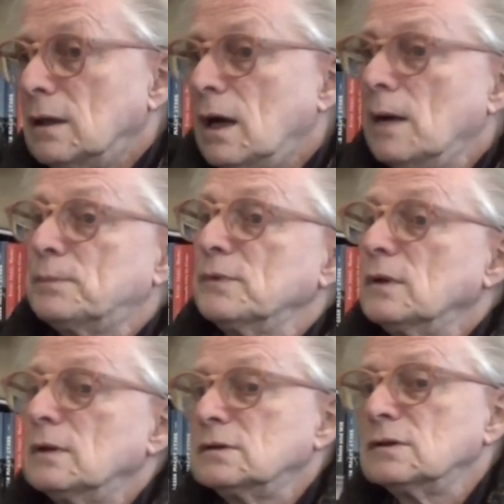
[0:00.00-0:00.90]

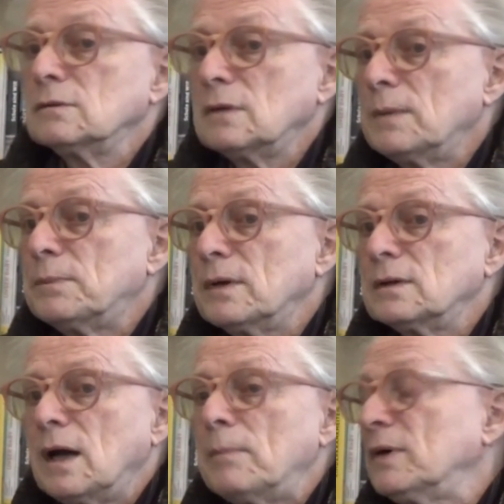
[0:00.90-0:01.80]

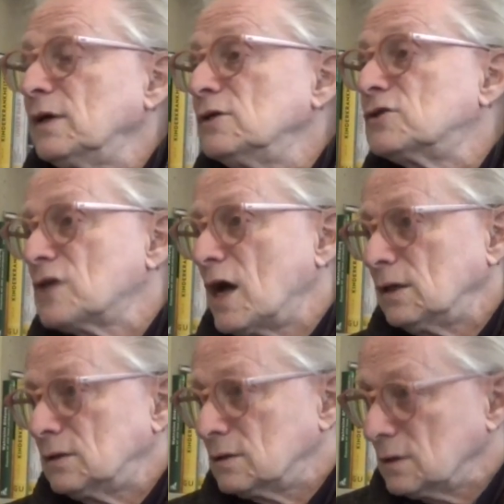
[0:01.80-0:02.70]
Upper East
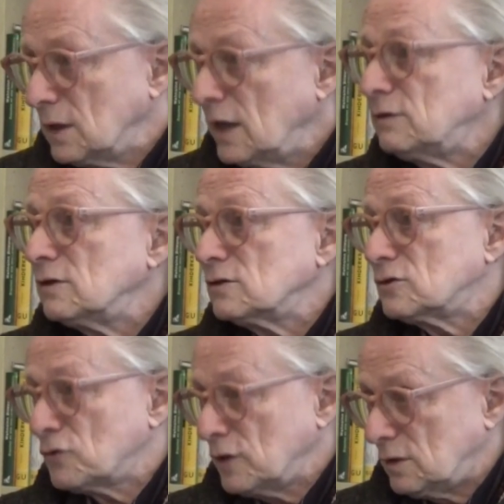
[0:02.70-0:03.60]
Side, 80th
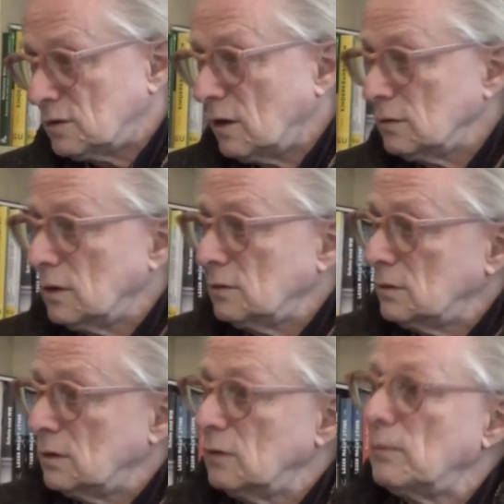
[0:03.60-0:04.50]
Street,
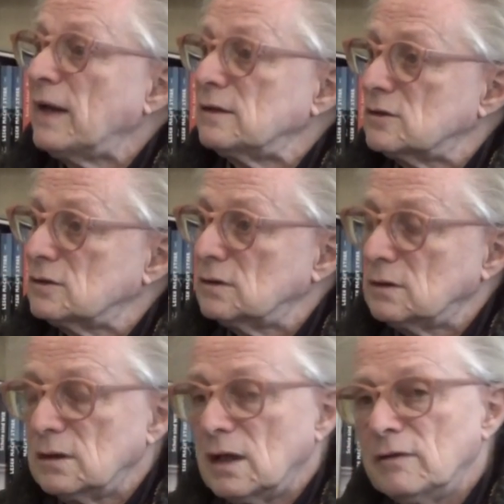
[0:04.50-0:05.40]
on
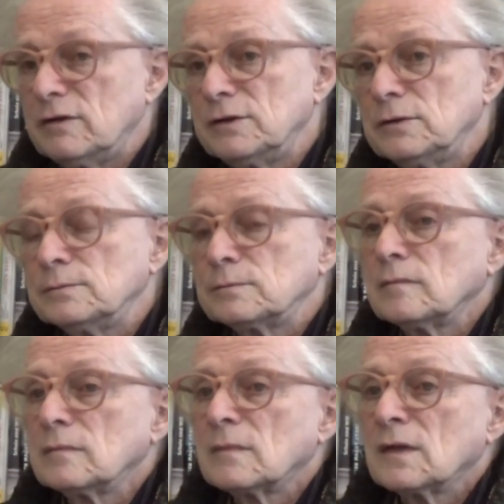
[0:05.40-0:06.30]
Madison Avenue.
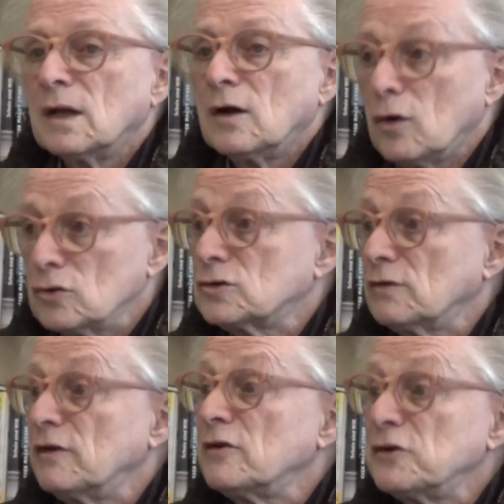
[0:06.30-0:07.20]
Also
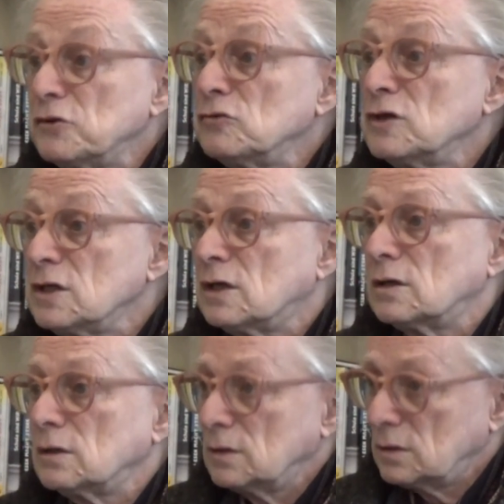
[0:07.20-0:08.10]
a very unique
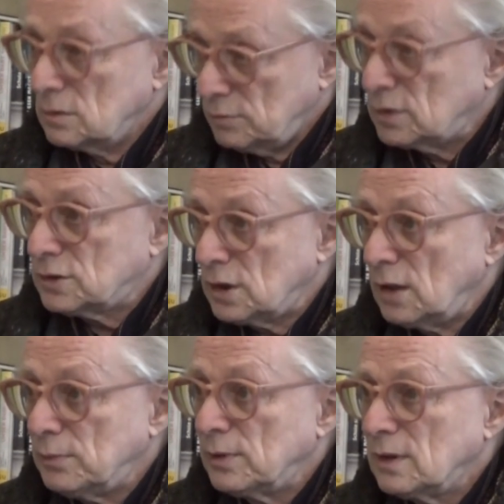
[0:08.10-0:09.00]

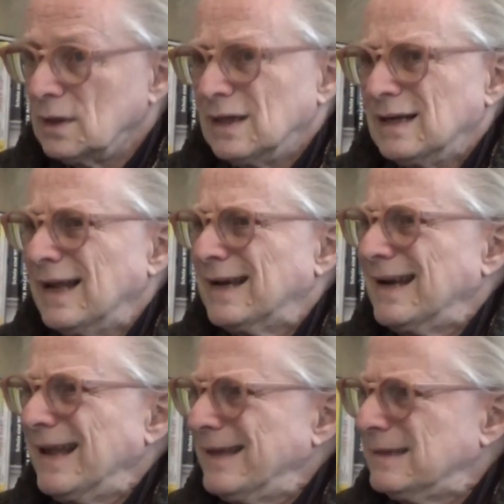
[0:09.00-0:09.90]
bookshop, like
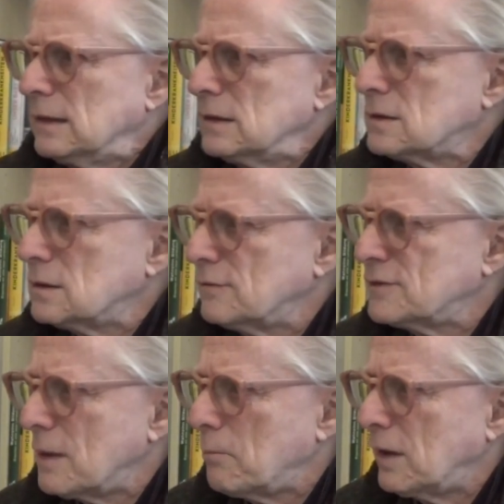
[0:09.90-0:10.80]
letters of
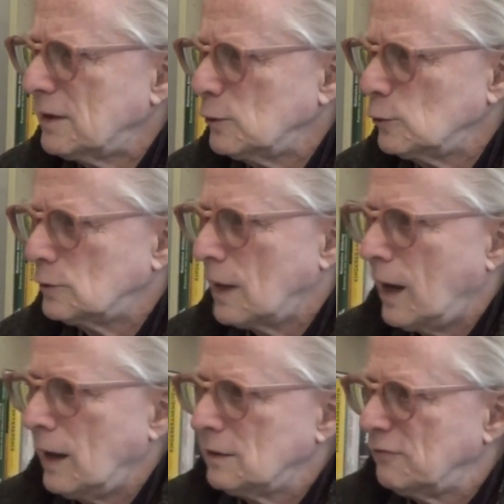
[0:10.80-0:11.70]
somebody who
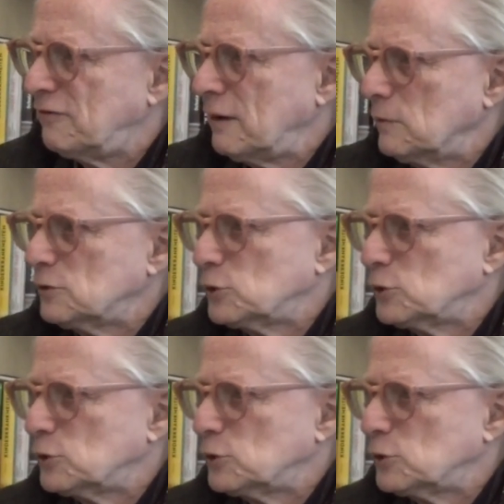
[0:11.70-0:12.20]
died, a famous